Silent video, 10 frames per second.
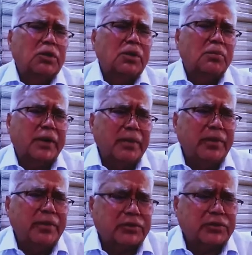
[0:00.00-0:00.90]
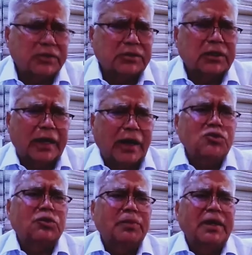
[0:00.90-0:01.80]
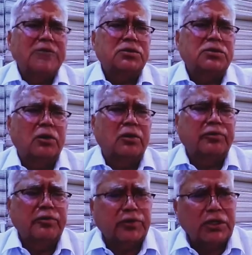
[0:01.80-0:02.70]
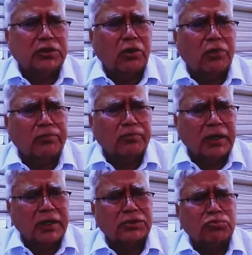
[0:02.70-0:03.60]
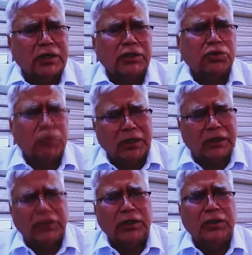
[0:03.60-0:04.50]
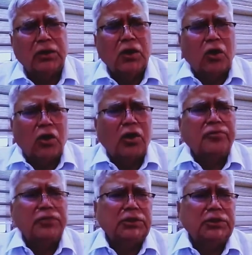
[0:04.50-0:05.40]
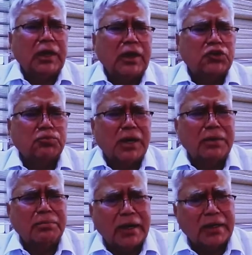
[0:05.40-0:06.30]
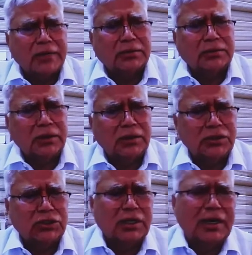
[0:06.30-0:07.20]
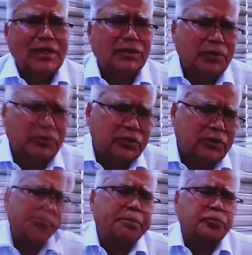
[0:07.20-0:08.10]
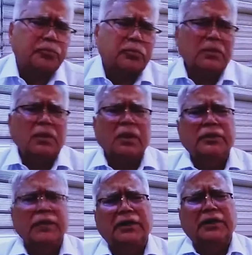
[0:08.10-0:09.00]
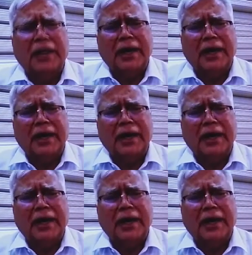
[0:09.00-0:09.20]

Prime Minister's announcement on 15th of August 2020 of the Ayushman Bharat uh, Digital Health Mission at that time,